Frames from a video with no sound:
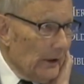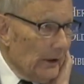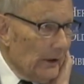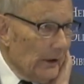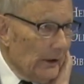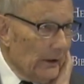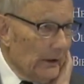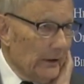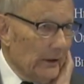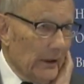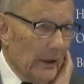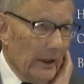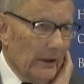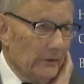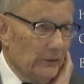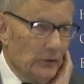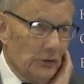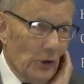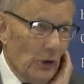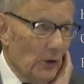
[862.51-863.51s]
Uh,
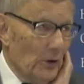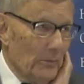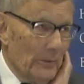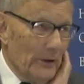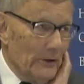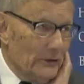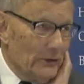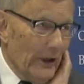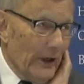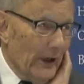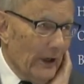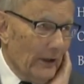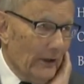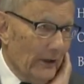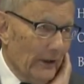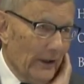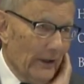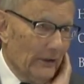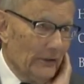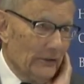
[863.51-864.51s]
and Job is
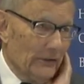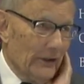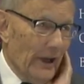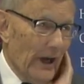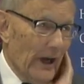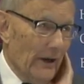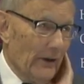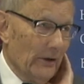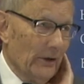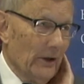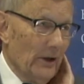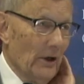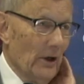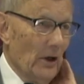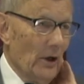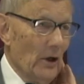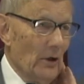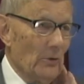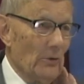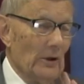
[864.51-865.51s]
there. He's down.
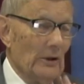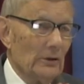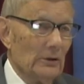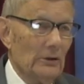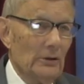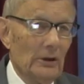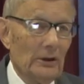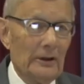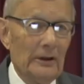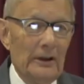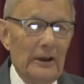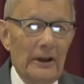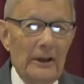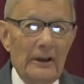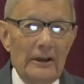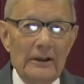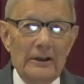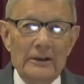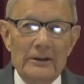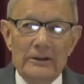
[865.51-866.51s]
Well, look,
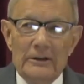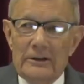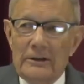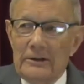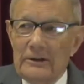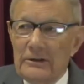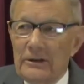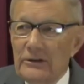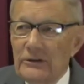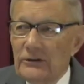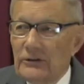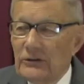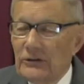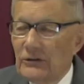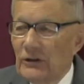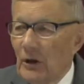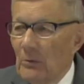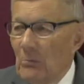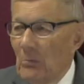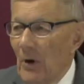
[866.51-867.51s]
th this
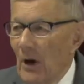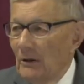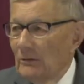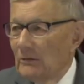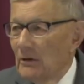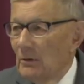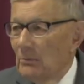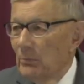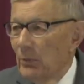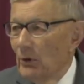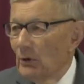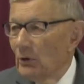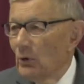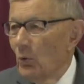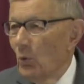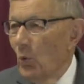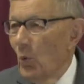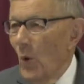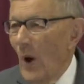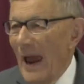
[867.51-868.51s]
is a
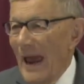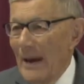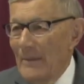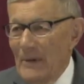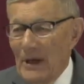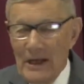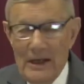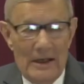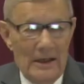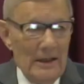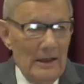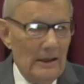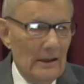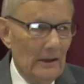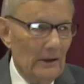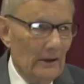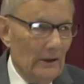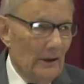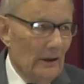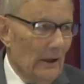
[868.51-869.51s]
multiple whammy
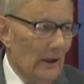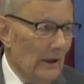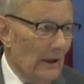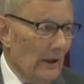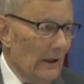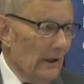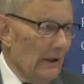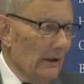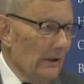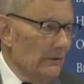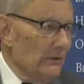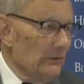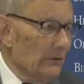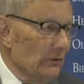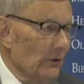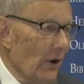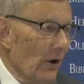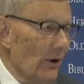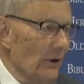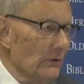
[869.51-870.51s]
here.
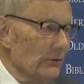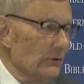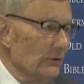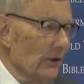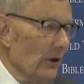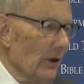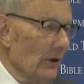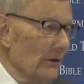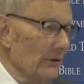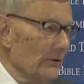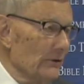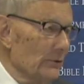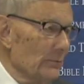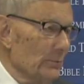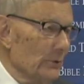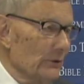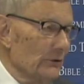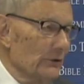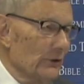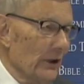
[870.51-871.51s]
He's lost all
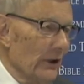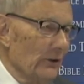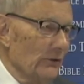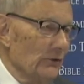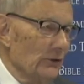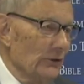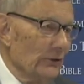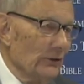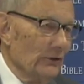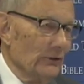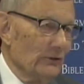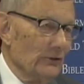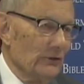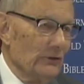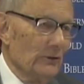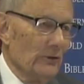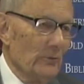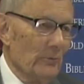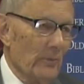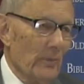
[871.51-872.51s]
his
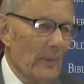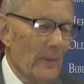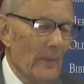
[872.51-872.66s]
possessions.